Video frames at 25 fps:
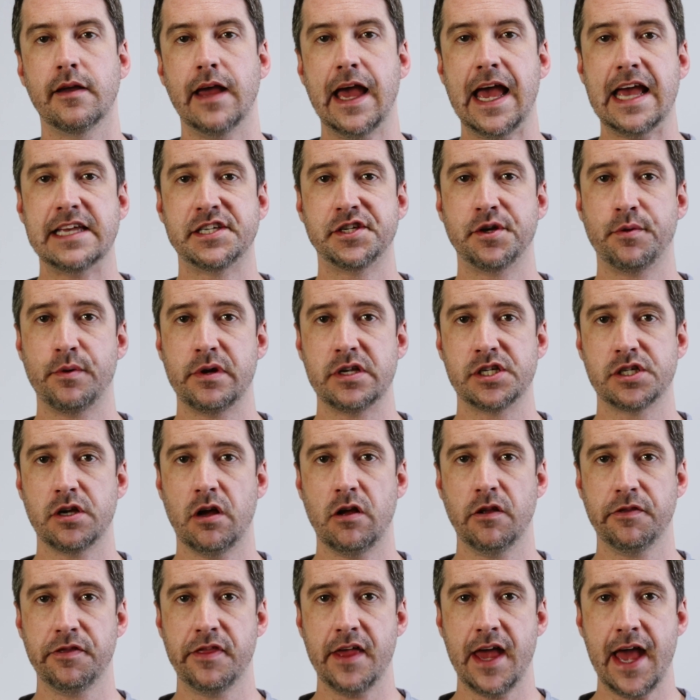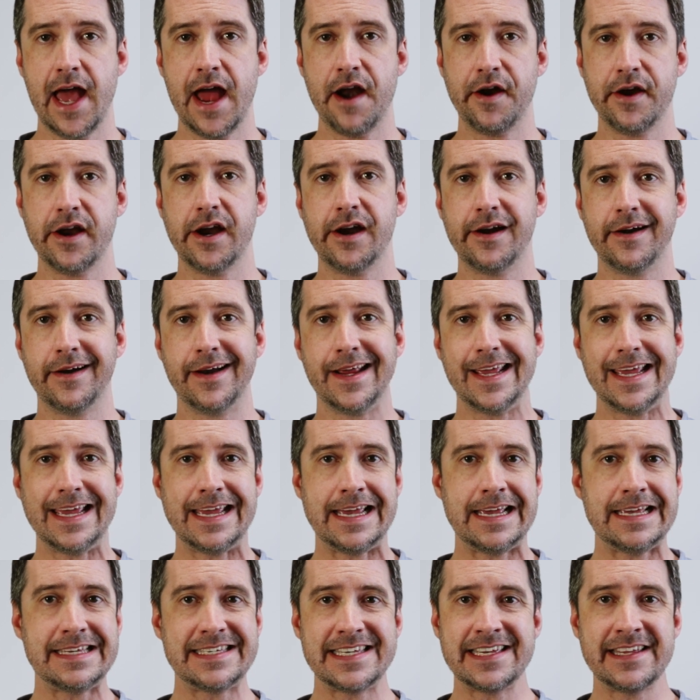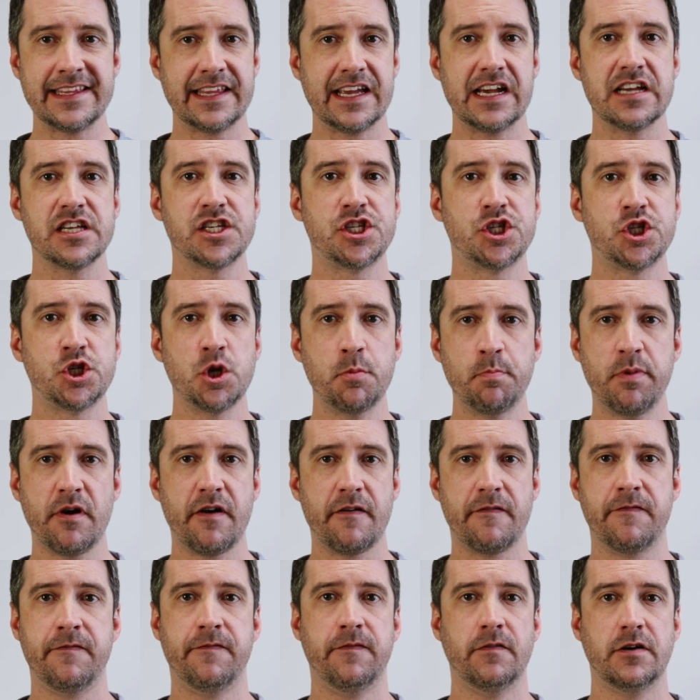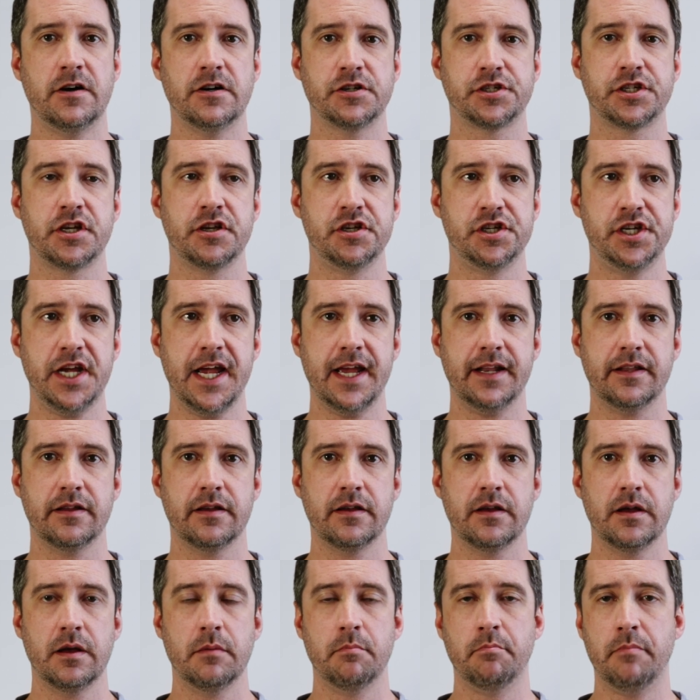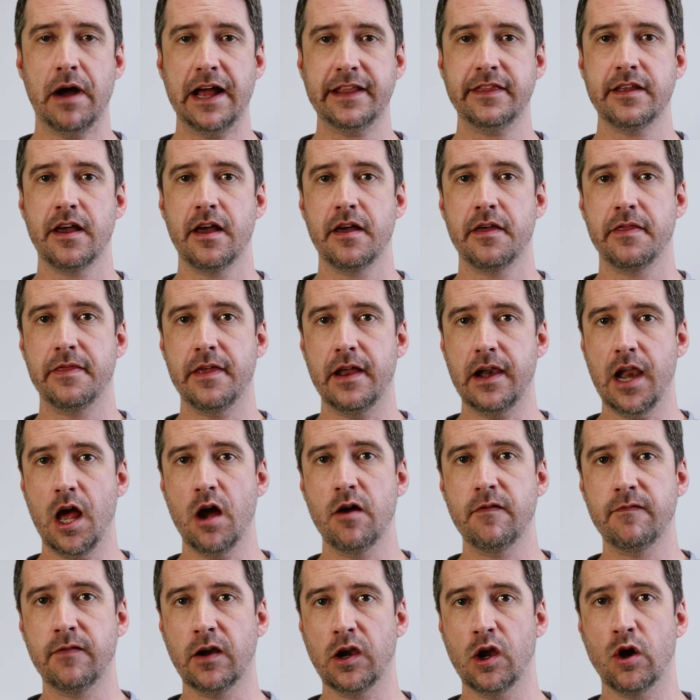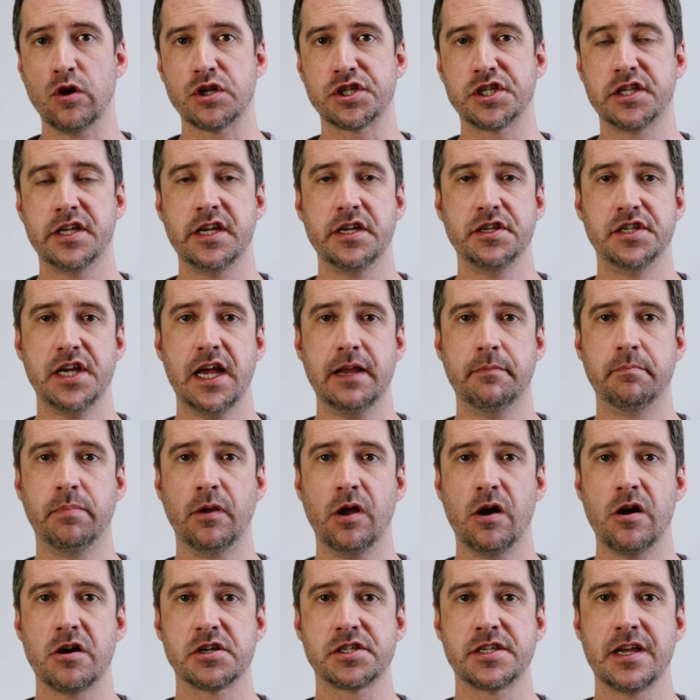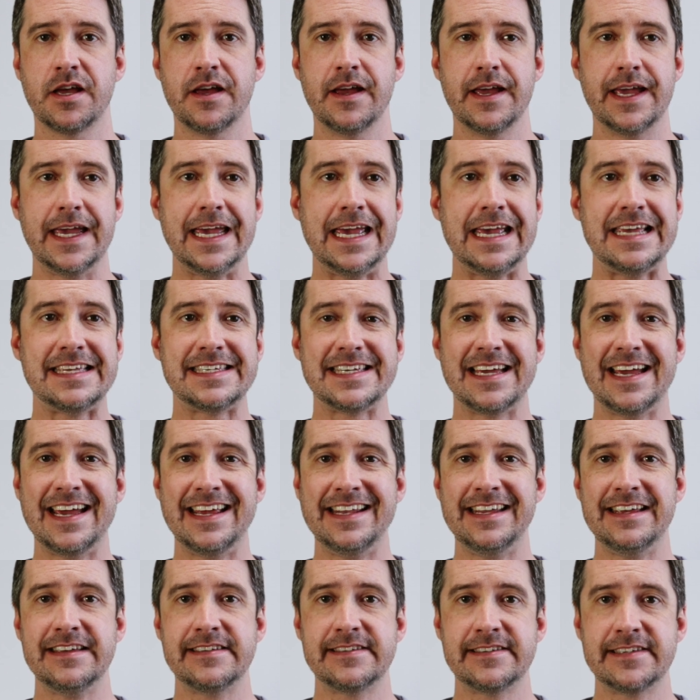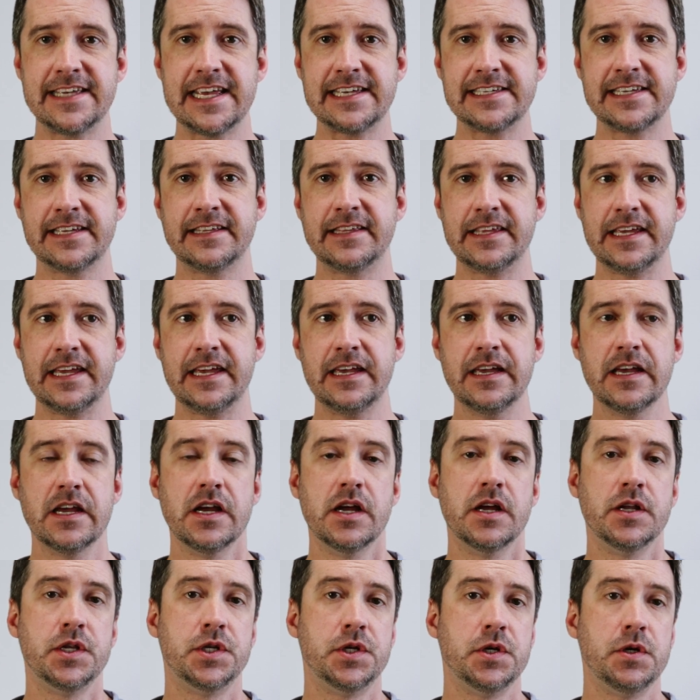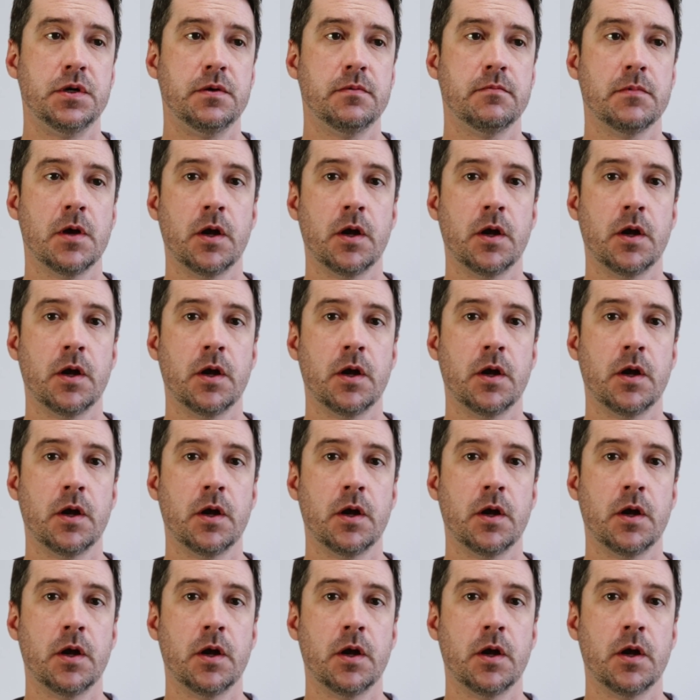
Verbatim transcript: As a result, the Harrier isn't a super fast jet, but the low velocity jet blast is a necessity to